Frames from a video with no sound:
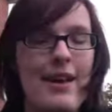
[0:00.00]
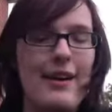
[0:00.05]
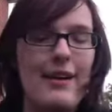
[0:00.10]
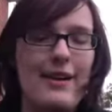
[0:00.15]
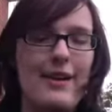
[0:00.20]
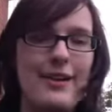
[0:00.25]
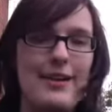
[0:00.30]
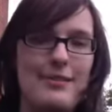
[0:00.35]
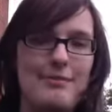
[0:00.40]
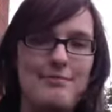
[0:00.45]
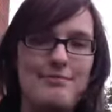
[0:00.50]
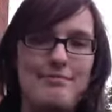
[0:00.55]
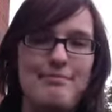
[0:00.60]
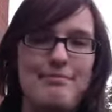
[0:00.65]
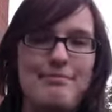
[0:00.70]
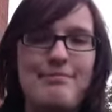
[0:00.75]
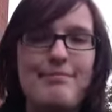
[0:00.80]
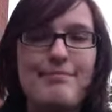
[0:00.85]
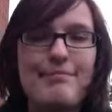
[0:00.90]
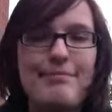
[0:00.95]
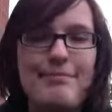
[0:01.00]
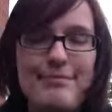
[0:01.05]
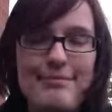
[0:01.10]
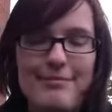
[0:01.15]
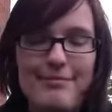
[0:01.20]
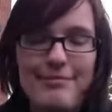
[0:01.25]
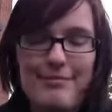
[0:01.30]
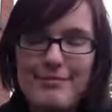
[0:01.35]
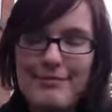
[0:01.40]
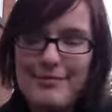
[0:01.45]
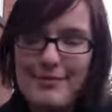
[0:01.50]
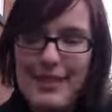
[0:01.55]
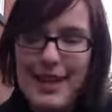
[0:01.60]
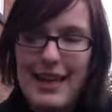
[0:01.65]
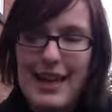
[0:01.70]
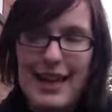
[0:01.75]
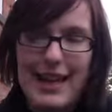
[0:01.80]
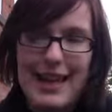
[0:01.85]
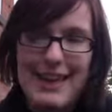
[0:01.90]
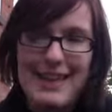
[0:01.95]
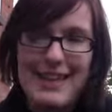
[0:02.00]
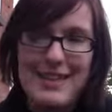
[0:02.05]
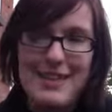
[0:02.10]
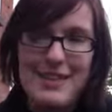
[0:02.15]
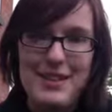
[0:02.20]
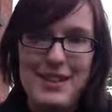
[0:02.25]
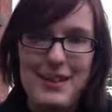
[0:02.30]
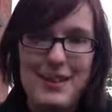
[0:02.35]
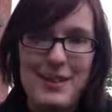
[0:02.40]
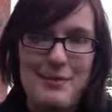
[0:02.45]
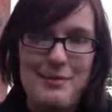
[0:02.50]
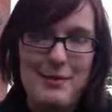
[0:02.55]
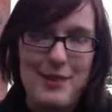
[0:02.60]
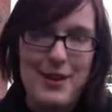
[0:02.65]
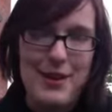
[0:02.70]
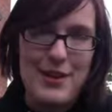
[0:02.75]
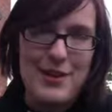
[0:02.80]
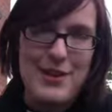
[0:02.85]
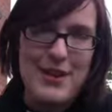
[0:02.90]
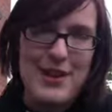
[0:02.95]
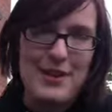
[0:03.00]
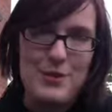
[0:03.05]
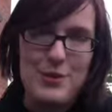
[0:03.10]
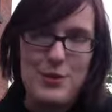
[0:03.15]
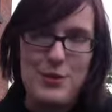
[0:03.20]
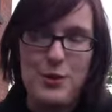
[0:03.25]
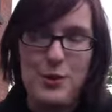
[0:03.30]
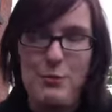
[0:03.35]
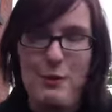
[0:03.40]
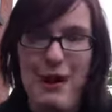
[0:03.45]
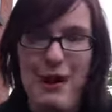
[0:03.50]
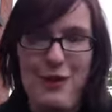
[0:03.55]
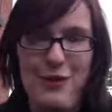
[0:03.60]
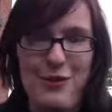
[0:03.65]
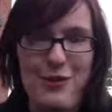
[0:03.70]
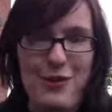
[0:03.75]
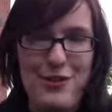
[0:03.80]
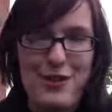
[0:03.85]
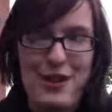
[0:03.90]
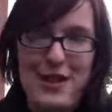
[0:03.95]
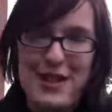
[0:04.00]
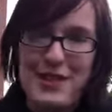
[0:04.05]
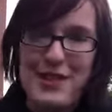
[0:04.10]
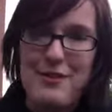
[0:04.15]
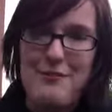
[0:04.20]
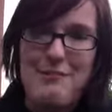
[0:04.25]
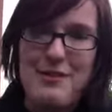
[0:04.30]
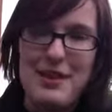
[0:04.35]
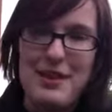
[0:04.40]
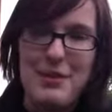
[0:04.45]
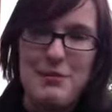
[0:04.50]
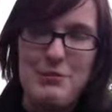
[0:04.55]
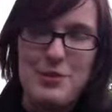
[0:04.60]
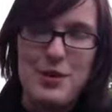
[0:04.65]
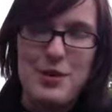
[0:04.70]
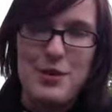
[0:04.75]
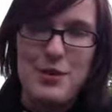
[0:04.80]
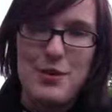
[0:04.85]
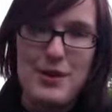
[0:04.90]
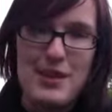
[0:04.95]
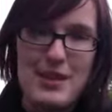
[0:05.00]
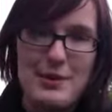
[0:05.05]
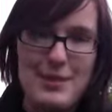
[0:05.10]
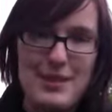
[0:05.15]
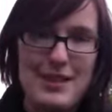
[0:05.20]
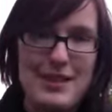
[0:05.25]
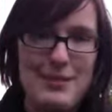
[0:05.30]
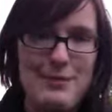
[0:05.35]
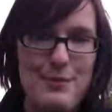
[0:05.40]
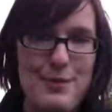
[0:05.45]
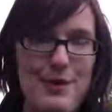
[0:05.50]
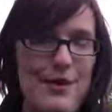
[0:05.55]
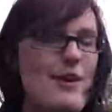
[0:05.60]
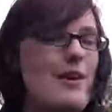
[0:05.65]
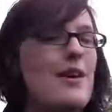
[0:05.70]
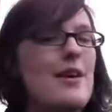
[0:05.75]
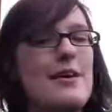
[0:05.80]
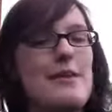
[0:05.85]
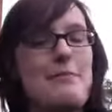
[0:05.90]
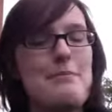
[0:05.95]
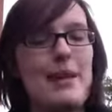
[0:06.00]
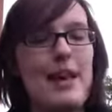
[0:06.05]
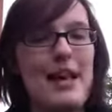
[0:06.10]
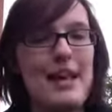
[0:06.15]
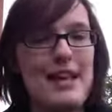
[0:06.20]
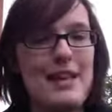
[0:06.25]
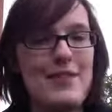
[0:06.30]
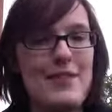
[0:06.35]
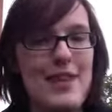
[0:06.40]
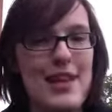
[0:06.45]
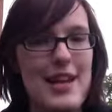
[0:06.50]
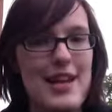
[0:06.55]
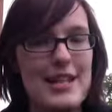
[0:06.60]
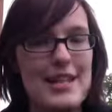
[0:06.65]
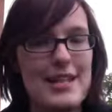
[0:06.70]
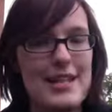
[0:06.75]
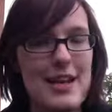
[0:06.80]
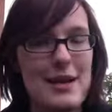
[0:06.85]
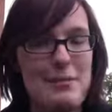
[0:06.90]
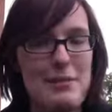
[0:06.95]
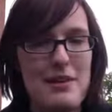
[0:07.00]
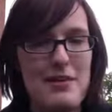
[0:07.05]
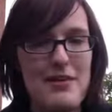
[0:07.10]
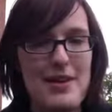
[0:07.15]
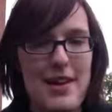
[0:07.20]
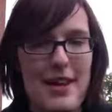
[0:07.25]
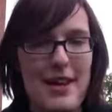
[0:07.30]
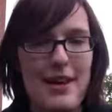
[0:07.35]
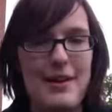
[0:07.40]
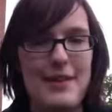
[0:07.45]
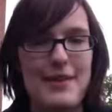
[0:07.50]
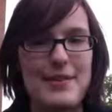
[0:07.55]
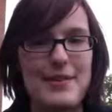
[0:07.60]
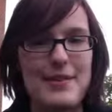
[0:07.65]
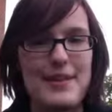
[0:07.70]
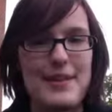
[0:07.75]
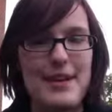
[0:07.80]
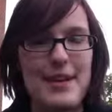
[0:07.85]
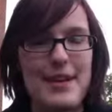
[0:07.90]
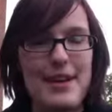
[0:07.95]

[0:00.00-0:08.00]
And I'm going to now talk about a few things I've been up to, as well as what I'm planning for the next couple of videos.